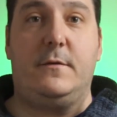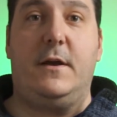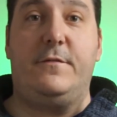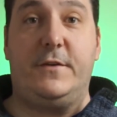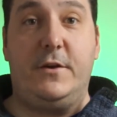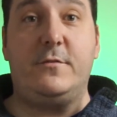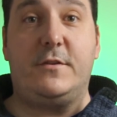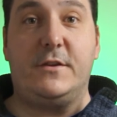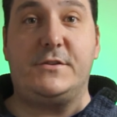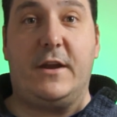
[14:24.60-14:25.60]
If you're new to
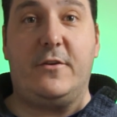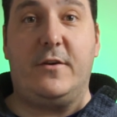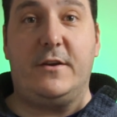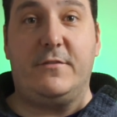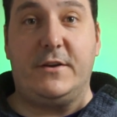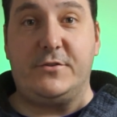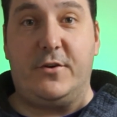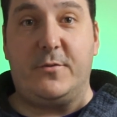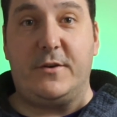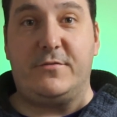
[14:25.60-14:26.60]
the channel and you've
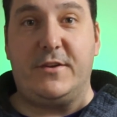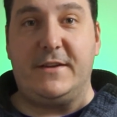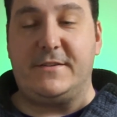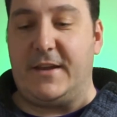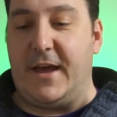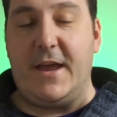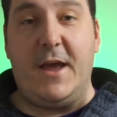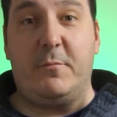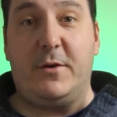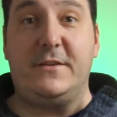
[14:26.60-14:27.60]
enjoyed what you've seen today,
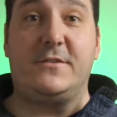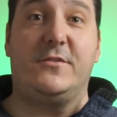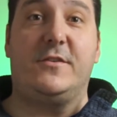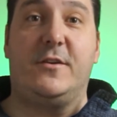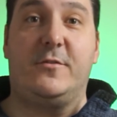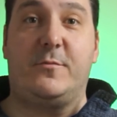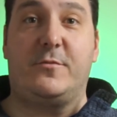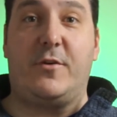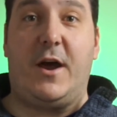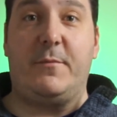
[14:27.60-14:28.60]
please consider
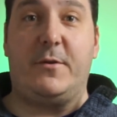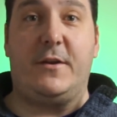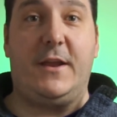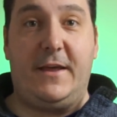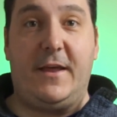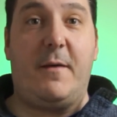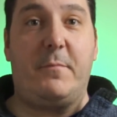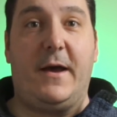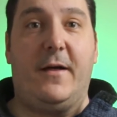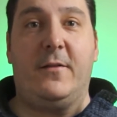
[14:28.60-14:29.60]
subscribing and hit that
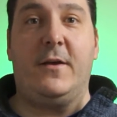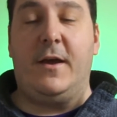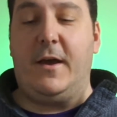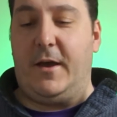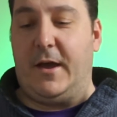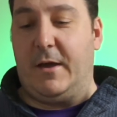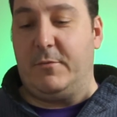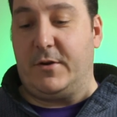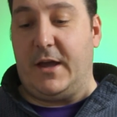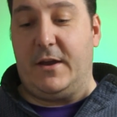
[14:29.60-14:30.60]
bell. Um,
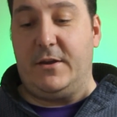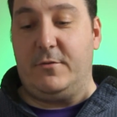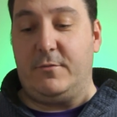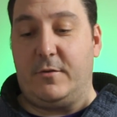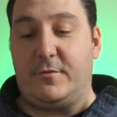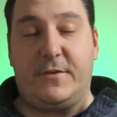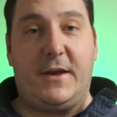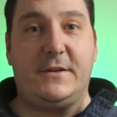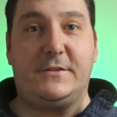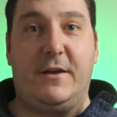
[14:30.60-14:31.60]
you'll get a new
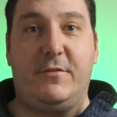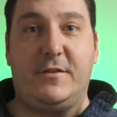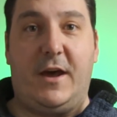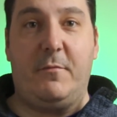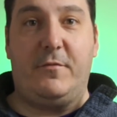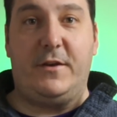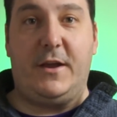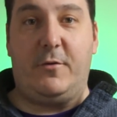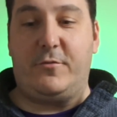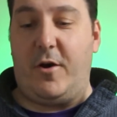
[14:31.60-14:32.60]
notification every time a
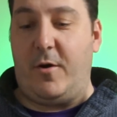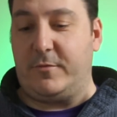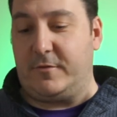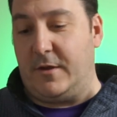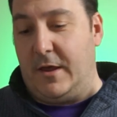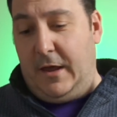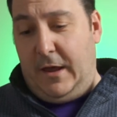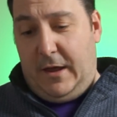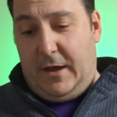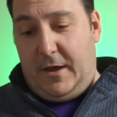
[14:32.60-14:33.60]
video drops.
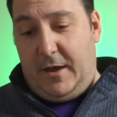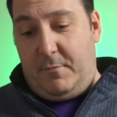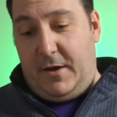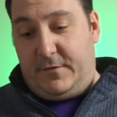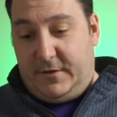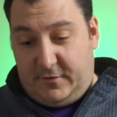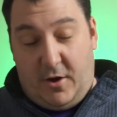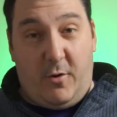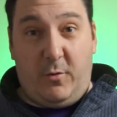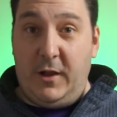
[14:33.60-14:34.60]
Um, and there's a
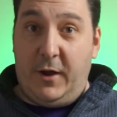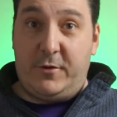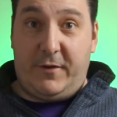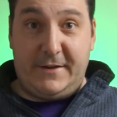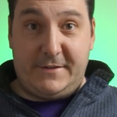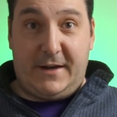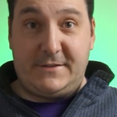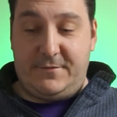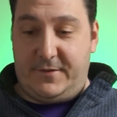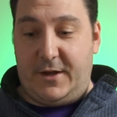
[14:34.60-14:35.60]
whole load of
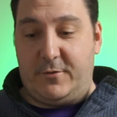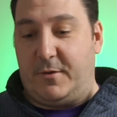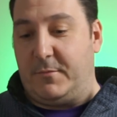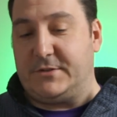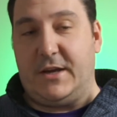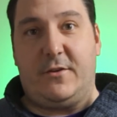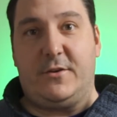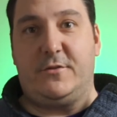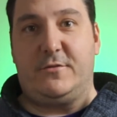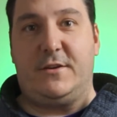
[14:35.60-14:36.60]
exciting videos on my channel.
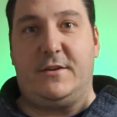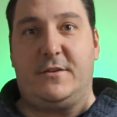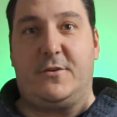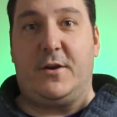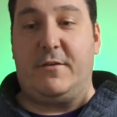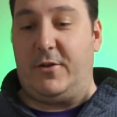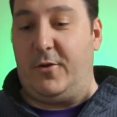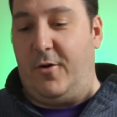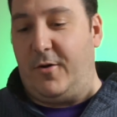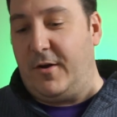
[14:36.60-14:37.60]
You just need to go and have a
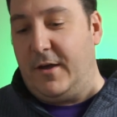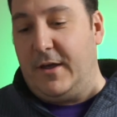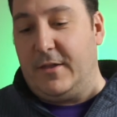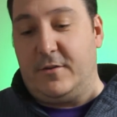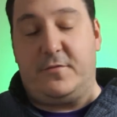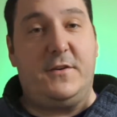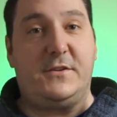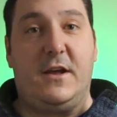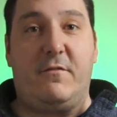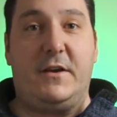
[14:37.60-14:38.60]
look. There's
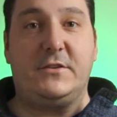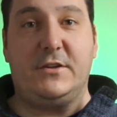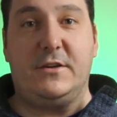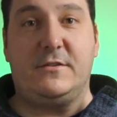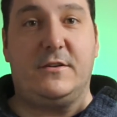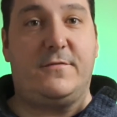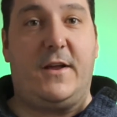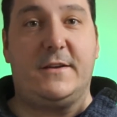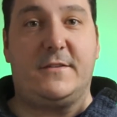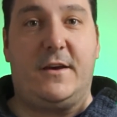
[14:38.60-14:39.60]
fishing adventures, there's
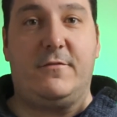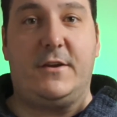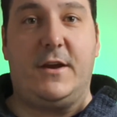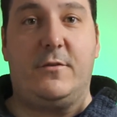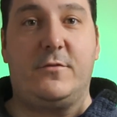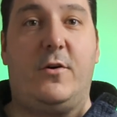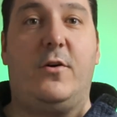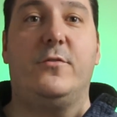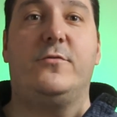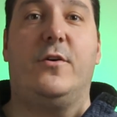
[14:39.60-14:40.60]
fly tying videos,
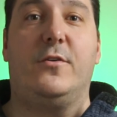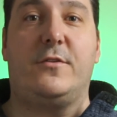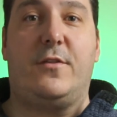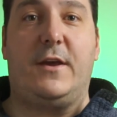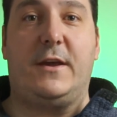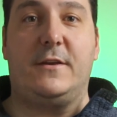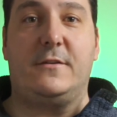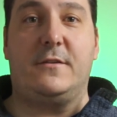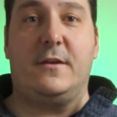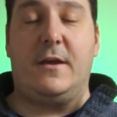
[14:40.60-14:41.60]
all sorts of
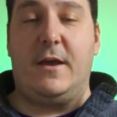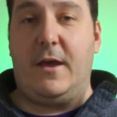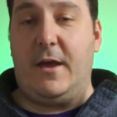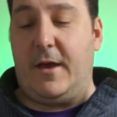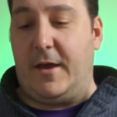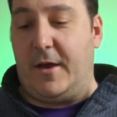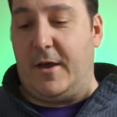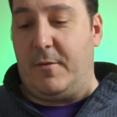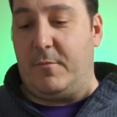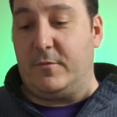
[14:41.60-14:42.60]
things.
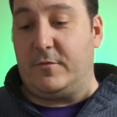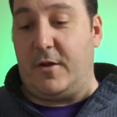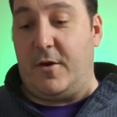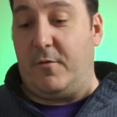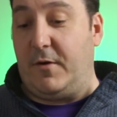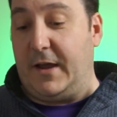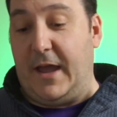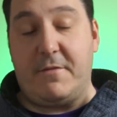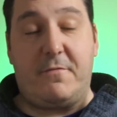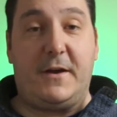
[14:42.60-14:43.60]
Um, so
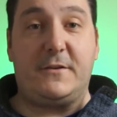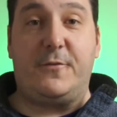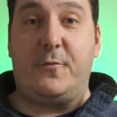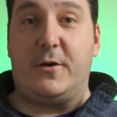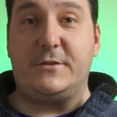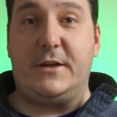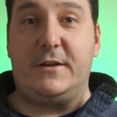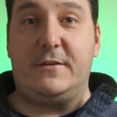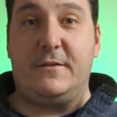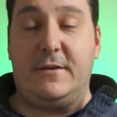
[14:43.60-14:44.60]
again, thanks for
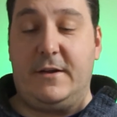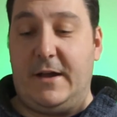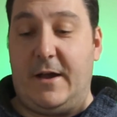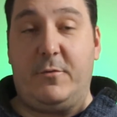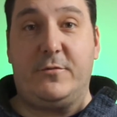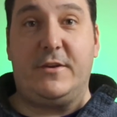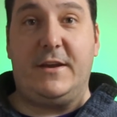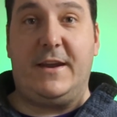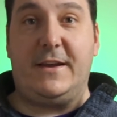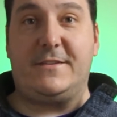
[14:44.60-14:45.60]
watching and we'll see you next